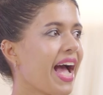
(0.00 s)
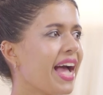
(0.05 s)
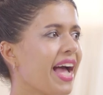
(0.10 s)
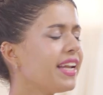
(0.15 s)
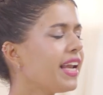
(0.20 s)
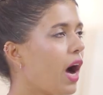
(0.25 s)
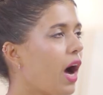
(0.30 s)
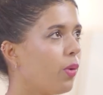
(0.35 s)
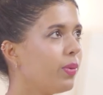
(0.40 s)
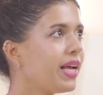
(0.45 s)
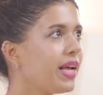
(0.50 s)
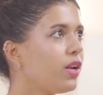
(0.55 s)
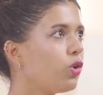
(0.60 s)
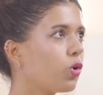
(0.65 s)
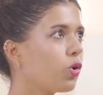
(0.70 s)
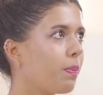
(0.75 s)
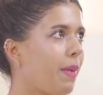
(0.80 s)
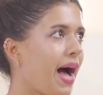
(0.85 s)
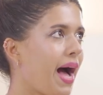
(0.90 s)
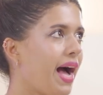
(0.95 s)
And now when I
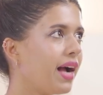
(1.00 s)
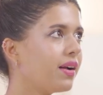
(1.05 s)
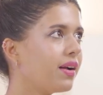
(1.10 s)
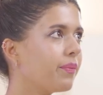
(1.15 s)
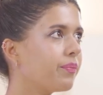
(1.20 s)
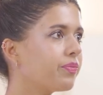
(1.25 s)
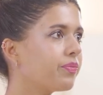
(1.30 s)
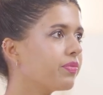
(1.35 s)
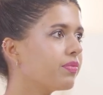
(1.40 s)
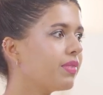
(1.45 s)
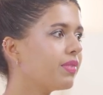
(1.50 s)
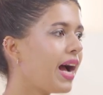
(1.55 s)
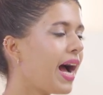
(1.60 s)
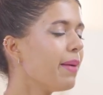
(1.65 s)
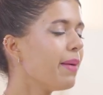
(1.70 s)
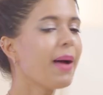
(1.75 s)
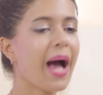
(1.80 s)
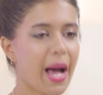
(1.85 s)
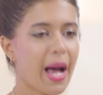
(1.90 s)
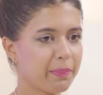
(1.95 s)
look back,
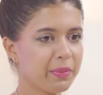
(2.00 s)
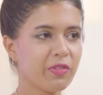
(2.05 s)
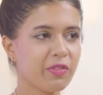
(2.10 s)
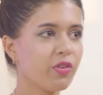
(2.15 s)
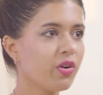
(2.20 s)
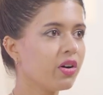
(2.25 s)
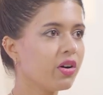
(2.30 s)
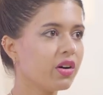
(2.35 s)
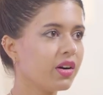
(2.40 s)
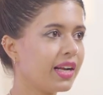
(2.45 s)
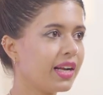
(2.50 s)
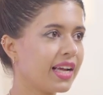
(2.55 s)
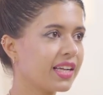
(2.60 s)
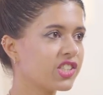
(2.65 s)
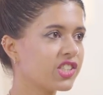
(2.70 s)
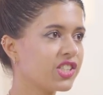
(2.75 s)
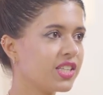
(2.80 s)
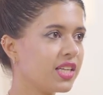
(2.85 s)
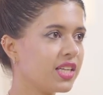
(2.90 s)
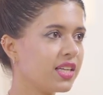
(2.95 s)
I'm happy for her, like
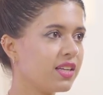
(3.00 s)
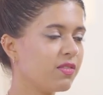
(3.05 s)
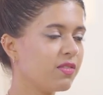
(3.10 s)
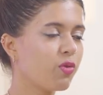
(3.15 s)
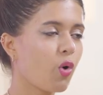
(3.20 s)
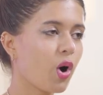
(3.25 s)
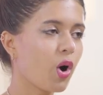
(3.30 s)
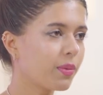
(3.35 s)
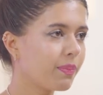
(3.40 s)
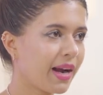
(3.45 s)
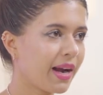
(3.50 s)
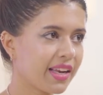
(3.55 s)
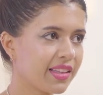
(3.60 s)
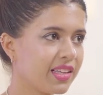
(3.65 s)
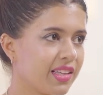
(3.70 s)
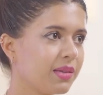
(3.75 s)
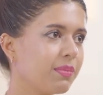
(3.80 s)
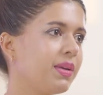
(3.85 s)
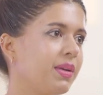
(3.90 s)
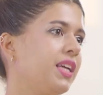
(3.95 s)
she walked better
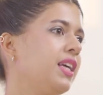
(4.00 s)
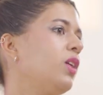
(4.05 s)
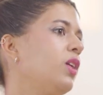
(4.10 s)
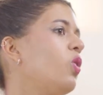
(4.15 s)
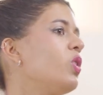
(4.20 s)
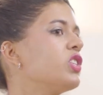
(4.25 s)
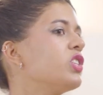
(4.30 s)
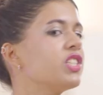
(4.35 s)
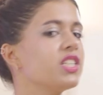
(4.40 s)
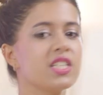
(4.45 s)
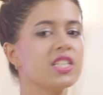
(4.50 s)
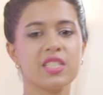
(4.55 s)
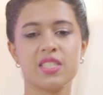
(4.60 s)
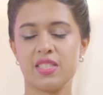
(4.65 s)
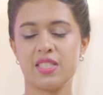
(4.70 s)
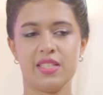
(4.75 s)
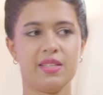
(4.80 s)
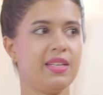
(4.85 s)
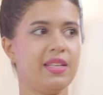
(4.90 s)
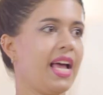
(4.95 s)
than me, or she's
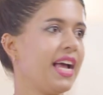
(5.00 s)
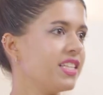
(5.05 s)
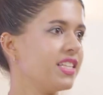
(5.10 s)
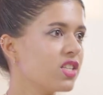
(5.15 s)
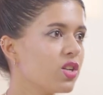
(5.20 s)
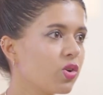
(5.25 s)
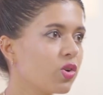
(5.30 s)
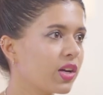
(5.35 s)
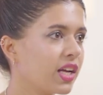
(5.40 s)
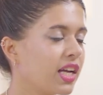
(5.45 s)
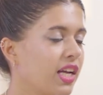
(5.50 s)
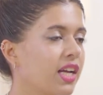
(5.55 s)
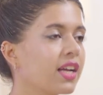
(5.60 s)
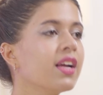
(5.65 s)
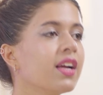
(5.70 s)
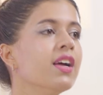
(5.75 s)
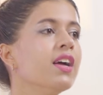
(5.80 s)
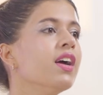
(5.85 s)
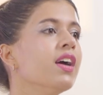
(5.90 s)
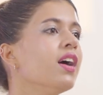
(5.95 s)
nicer
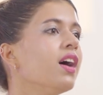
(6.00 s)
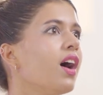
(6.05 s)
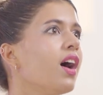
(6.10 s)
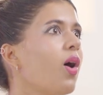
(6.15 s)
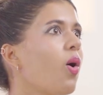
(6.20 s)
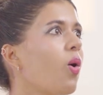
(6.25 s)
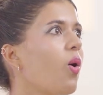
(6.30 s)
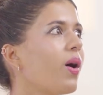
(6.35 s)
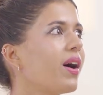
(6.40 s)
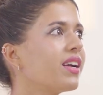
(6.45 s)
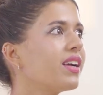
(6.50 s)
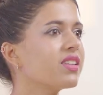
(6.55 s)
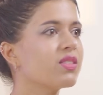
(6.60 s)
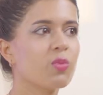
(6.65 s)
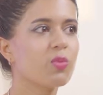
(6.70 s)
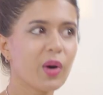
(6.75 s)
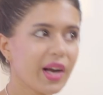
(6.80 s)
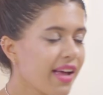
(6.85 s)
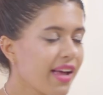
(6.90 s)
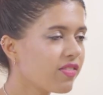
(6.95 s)
looking, or
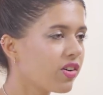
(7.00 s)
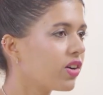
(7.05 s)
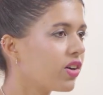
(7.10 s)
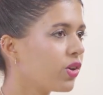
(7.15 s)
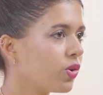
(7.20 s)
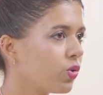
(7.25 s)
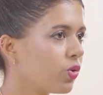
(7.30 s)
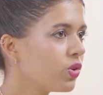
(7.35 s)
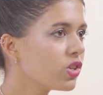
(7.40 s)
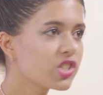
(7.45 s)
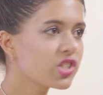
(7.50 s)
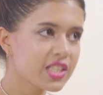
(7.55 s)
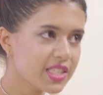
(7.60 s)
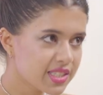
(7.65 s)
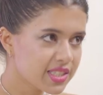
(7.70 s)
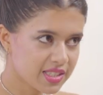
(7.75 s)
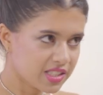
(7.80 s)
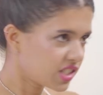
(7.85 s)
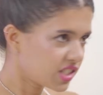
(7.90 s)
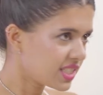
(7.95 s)
whatever, you know,
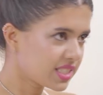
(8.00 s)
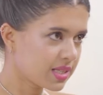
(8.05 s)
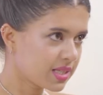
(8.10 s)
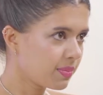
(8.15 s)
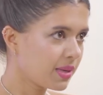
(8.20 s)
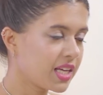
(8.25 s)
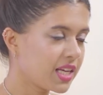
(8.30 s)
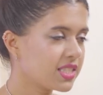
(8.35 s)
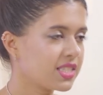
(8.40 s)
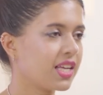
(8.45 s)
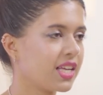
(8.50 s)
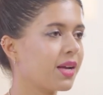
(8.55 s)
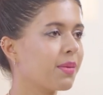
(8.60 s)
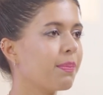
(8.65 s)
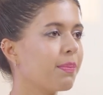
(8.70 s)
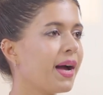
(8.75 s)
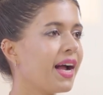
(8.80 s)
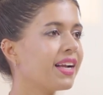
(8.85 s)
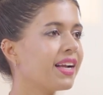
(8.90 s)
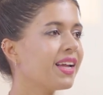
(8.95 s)
she's she's amazing.
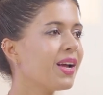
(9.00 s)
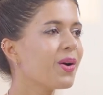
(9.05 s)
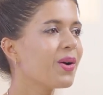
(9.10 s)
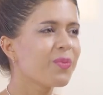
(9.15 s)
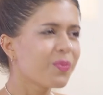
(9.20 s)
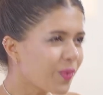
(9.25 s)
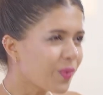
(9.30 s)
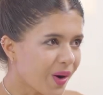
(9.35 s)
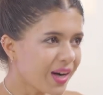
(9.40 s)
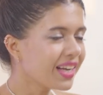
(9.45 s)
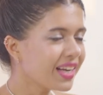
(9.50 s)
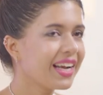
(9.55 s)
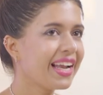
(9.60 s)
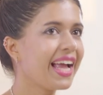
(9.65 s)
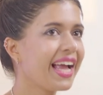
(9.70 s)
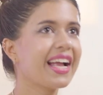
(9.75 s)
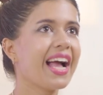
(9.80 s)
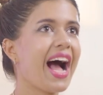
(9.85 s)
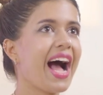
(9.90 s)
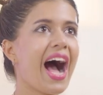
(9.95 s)
But what,
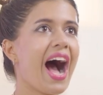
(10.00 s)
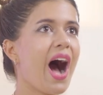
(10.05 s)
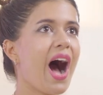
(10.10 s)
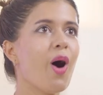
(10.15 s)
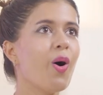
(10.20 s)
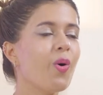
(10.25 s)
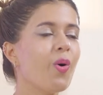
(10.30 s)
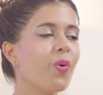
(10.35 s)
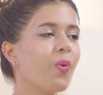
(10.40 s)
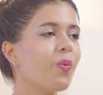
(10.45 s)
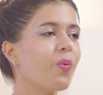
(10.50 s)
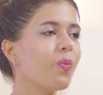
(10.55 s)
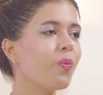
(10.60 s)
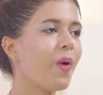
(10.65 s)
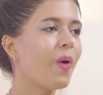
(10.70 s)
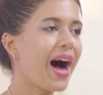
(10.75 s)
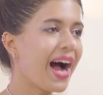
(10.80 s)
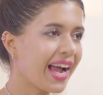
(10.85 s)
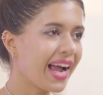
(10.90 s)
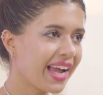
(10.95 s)
like how,
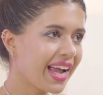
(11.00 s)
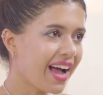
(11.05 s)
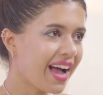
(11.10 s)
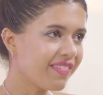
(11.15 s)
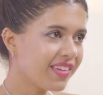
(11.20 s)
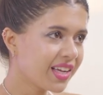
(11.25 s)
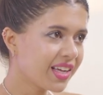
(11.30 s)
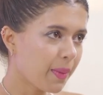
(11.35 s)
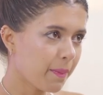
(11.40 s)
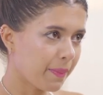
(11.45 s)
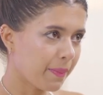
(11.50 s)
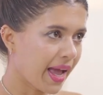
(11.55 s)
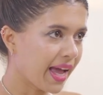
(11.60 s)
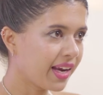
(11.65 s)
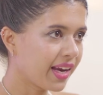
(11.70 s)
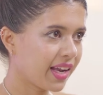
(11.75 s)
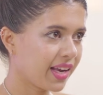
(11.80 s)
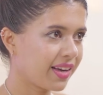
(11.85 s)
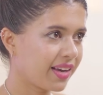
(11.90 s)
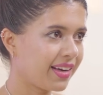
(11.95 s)
why are we
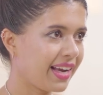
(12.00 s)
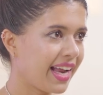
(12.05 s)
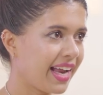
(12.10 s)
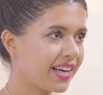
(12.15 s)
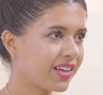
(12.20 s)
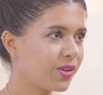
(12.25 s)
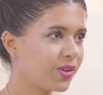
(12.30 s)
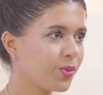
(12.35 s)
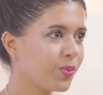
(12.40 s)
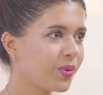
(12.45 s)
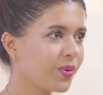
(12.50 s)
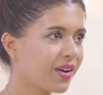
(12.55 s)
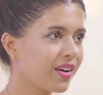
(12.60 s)
comparing like two